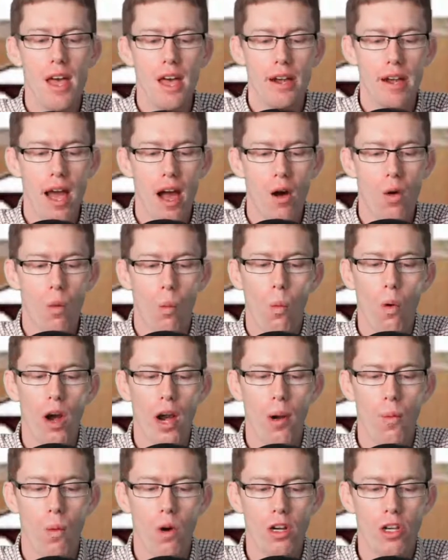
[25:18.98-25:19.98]
Now,
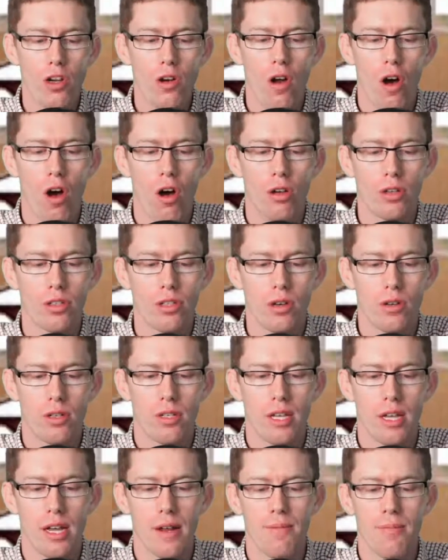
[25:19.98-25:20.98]
what I want you to also
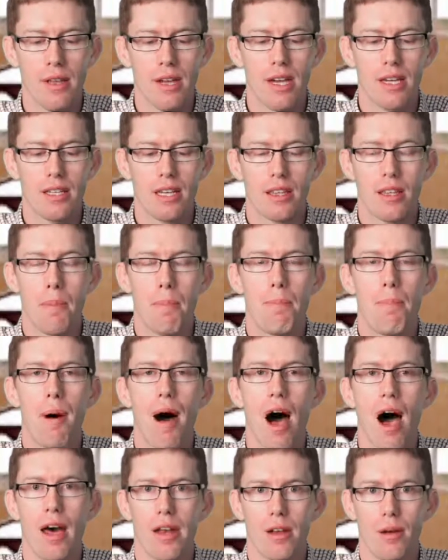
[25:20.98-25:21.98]
see is at the
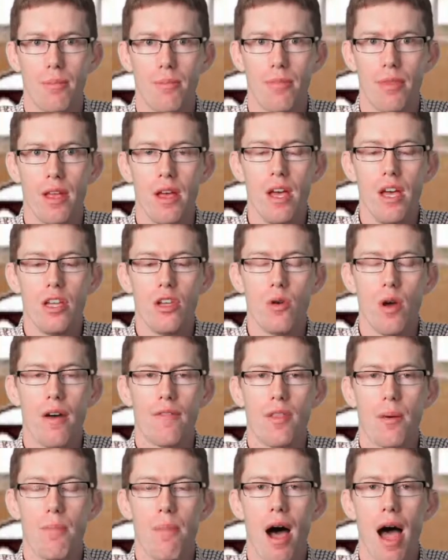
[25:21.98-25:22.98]
bottom, you
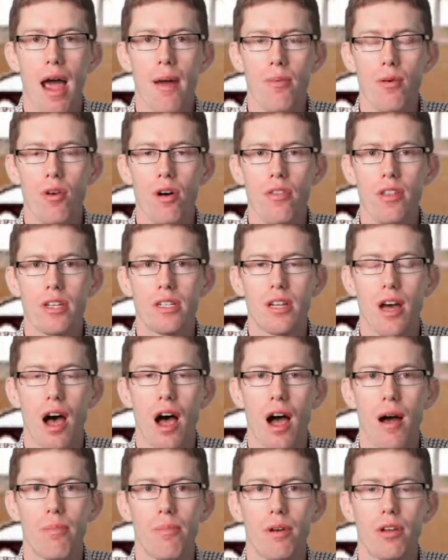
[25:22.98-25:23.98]
have the Bible on the
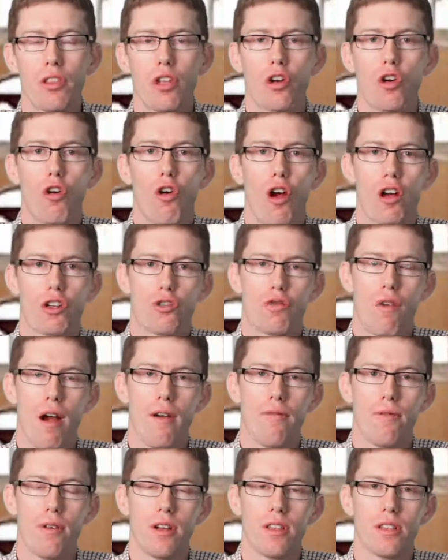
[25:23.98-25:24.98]
top, the
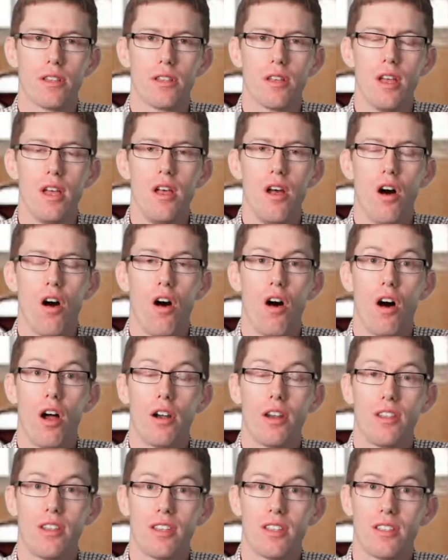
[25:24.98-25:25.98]
cross-reference
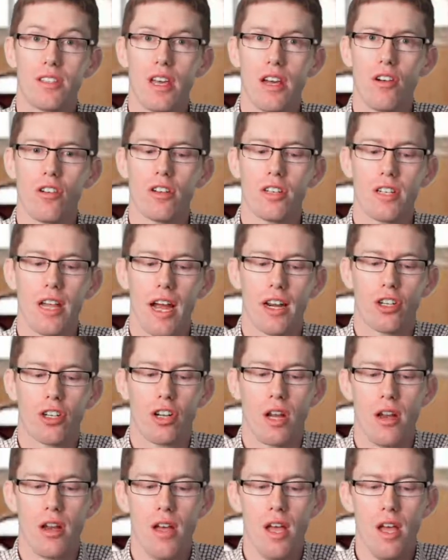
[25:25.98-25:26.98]
on the center
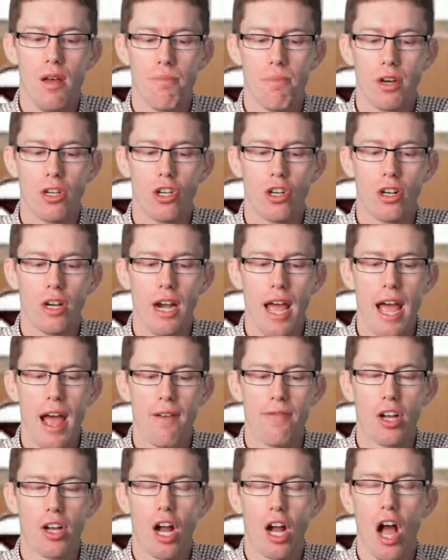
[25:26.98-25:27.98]
section, but you're going to
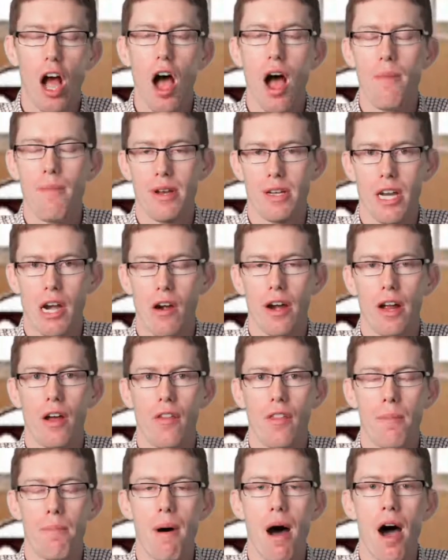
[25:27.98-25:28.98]
have the commentary
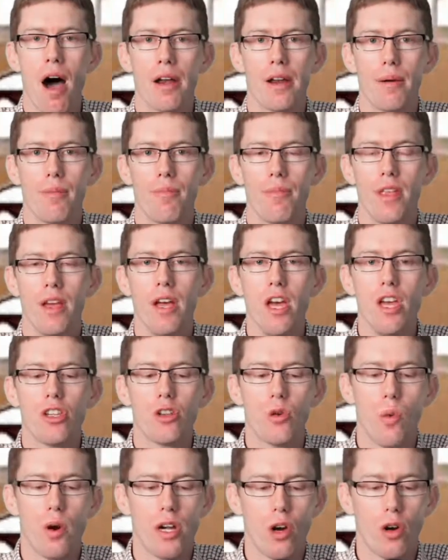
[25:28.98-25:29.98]
on the bottom.
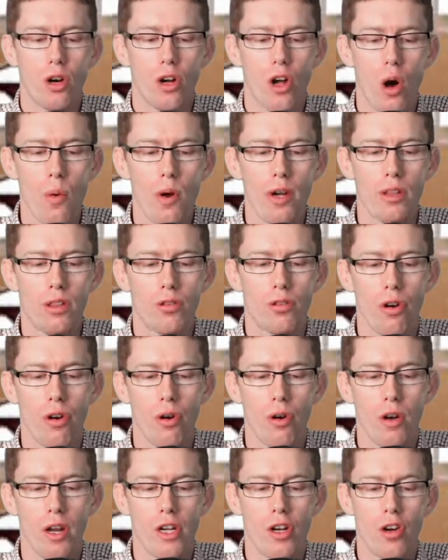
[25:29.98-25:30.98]
So when you're going
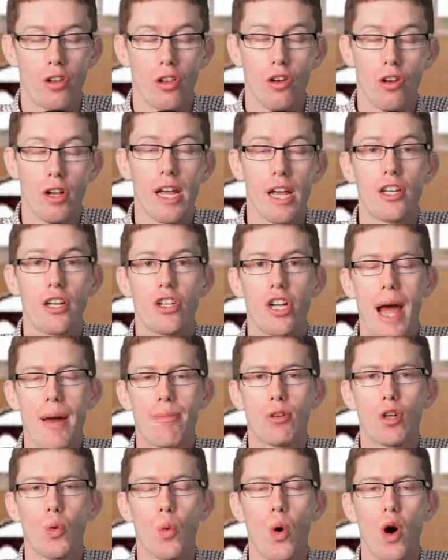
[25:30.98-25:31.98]
through and you're looking at
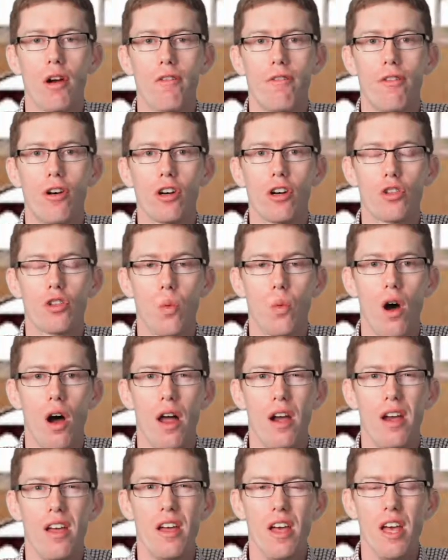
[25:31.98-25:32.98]
chapter 1, verse
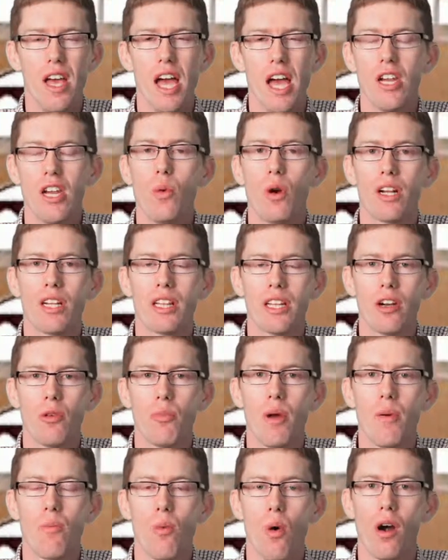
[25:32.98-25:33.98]
1, and you want a little
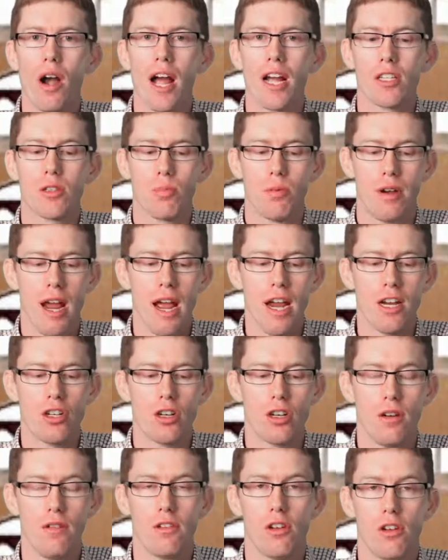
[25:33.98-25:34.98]
bit more
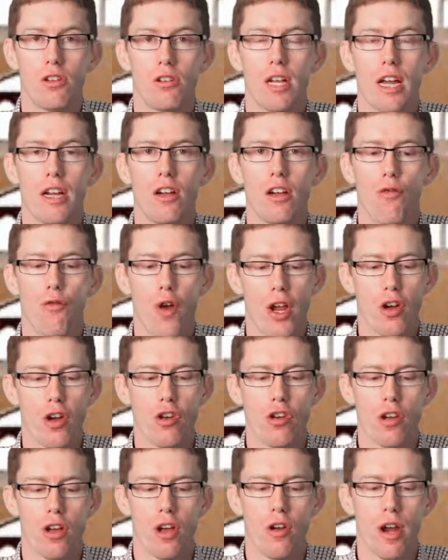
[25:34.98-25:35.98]
explanation, you take your
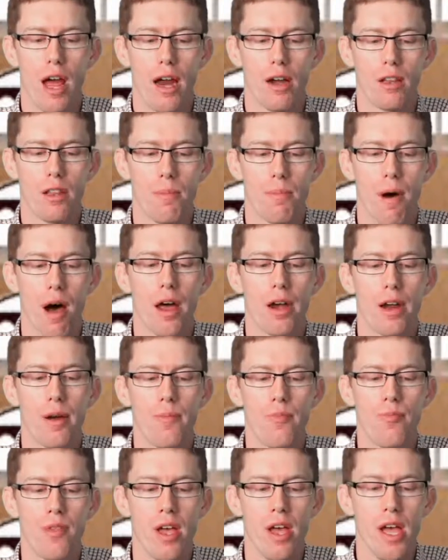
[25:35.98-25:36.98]
finger, you go down to the
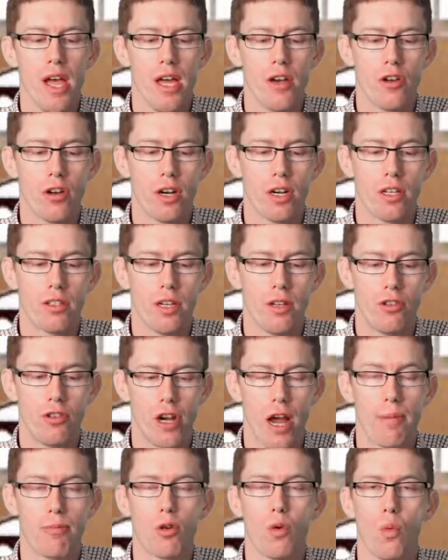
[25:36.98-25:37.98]
bottom, and you're going to see
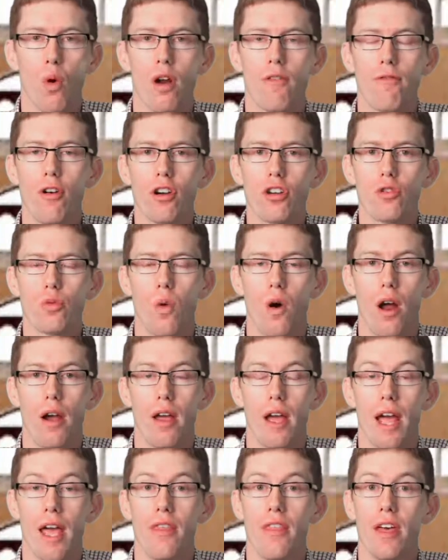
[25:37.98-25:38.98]
chapter 1, verse
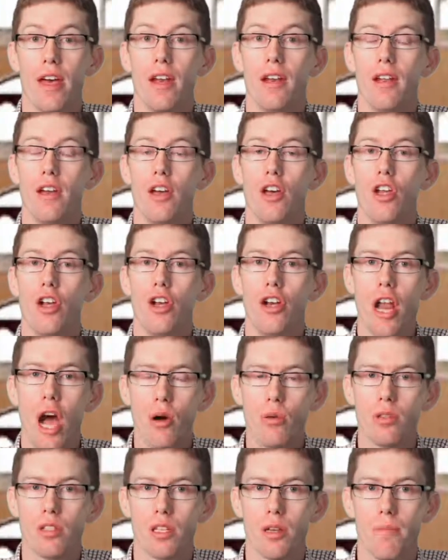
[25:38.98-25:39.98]
1, and then
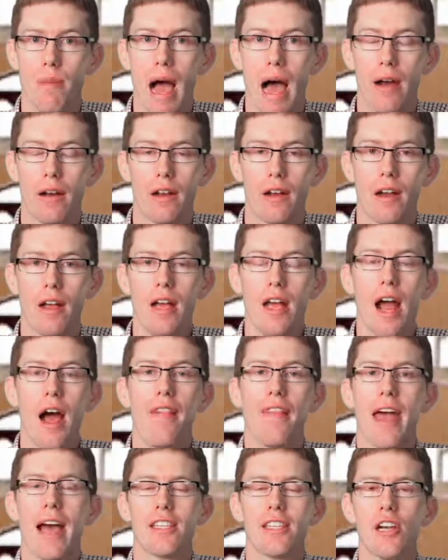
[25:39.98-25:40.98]
notes about it.
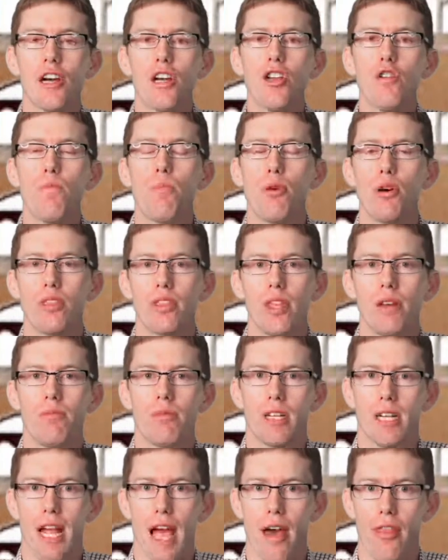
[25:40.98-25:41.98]
And that's how you put them
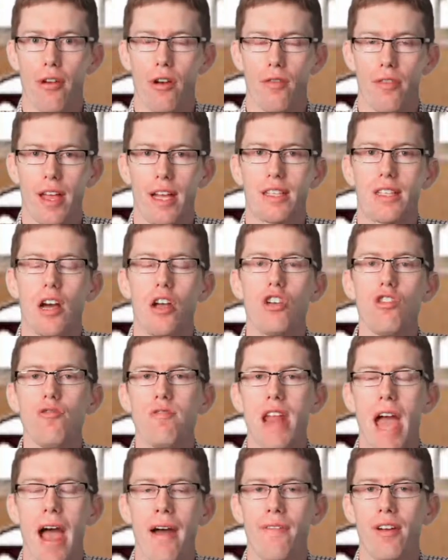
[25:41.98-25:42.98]
together. That's how you
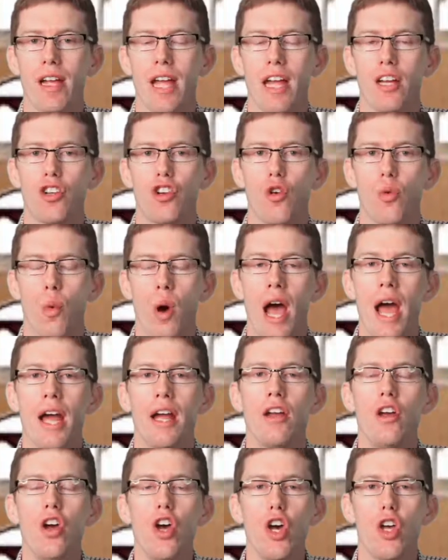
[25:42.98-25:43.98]
navigate your
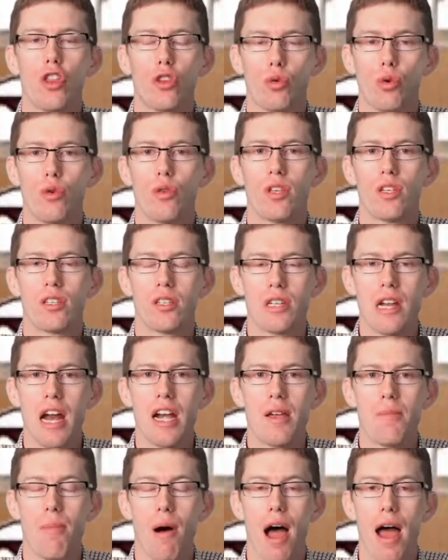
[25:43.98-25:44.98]
way through the
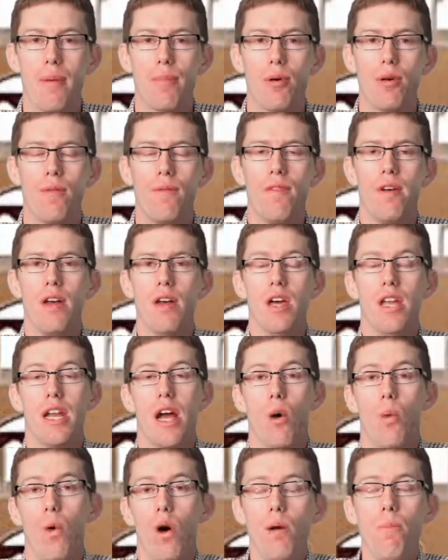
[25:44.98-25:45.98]
study Bible.
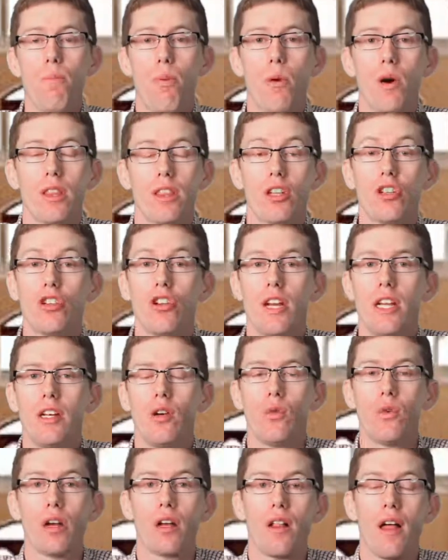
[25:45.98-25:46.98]
Now, one point that you need
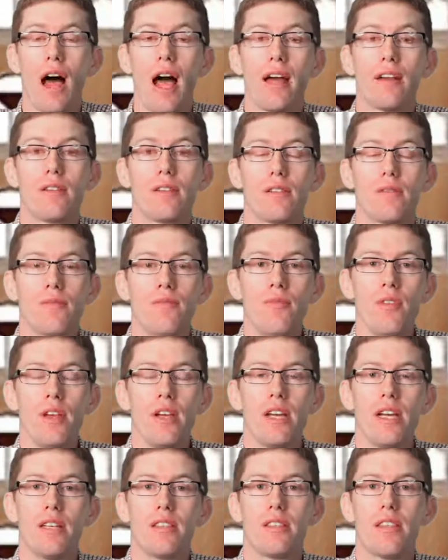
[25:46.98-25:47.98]
to realize
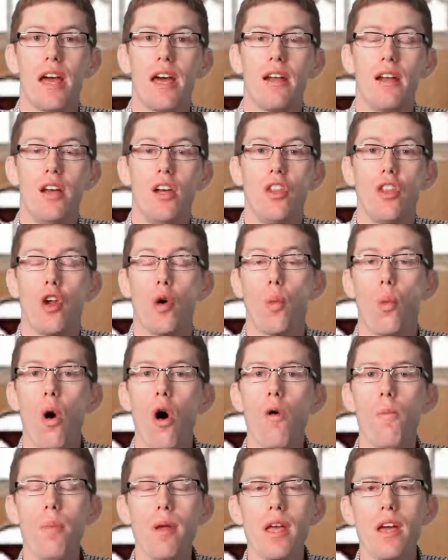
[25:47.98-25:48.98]
is that there
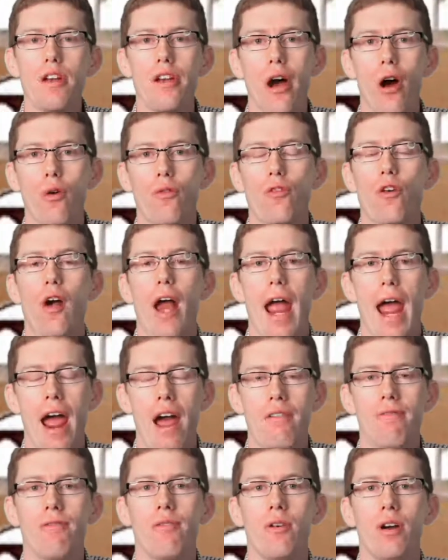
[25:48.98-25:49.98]
won't be a note for
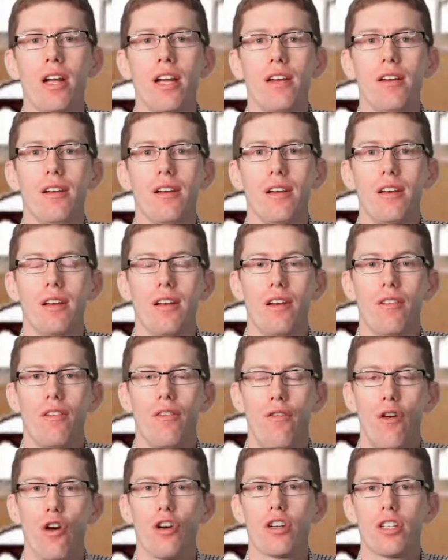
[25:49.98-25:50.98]
every
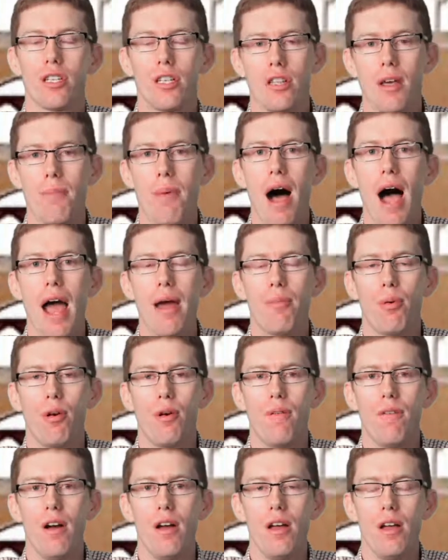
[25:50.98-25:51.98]
verse in the
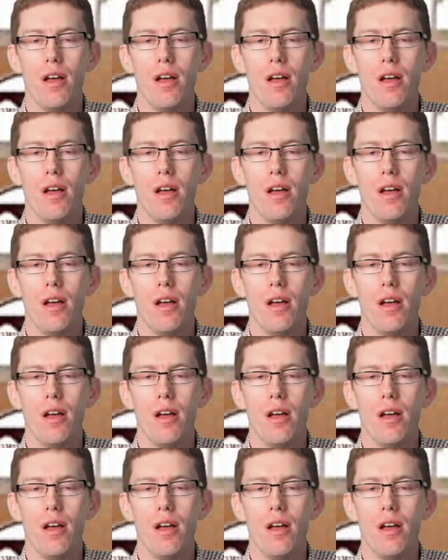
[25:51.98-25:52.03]
Bible.